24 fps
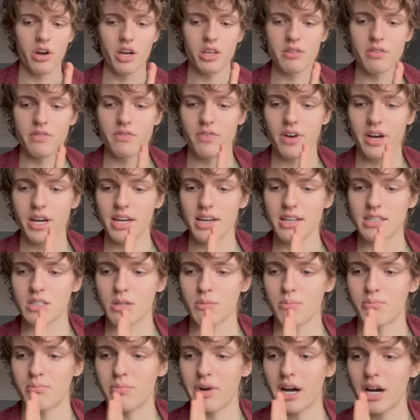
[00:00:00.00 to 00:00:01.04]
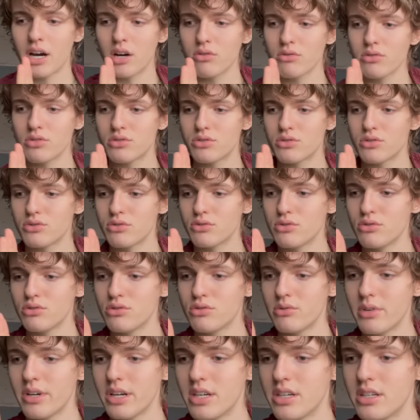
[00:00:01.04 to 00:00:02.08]
the fight is about
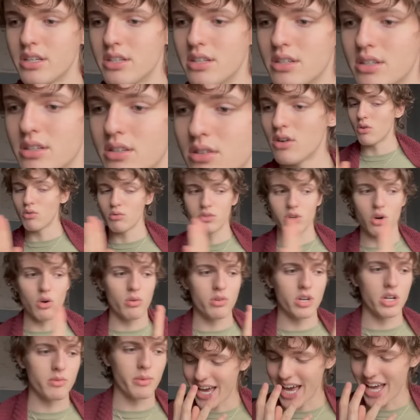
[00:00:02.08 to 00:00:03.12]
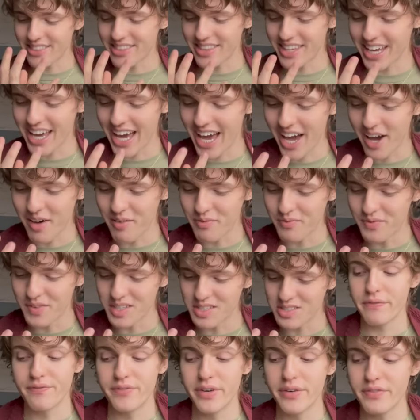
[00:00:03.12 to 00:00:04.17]
to, never mind. And they have
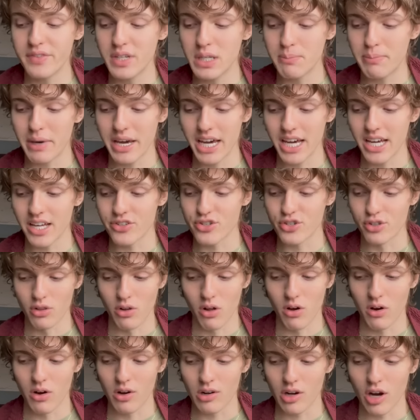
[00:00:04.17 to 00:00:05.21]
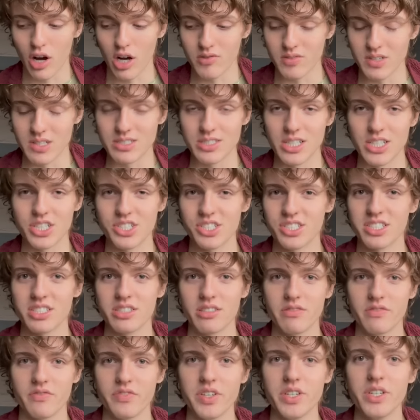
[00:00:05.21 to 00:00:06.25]
this 50 page long conversation in the
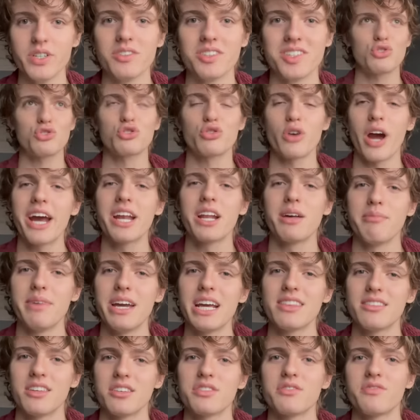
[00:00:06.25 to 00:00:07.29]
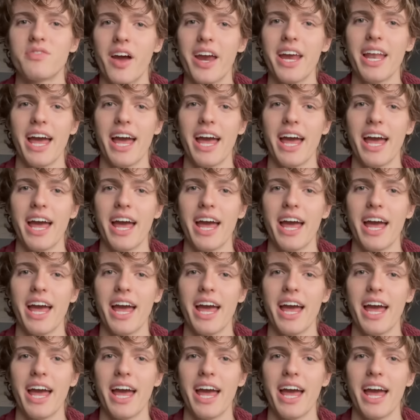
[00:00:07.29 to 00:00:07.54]
field trying to make this fight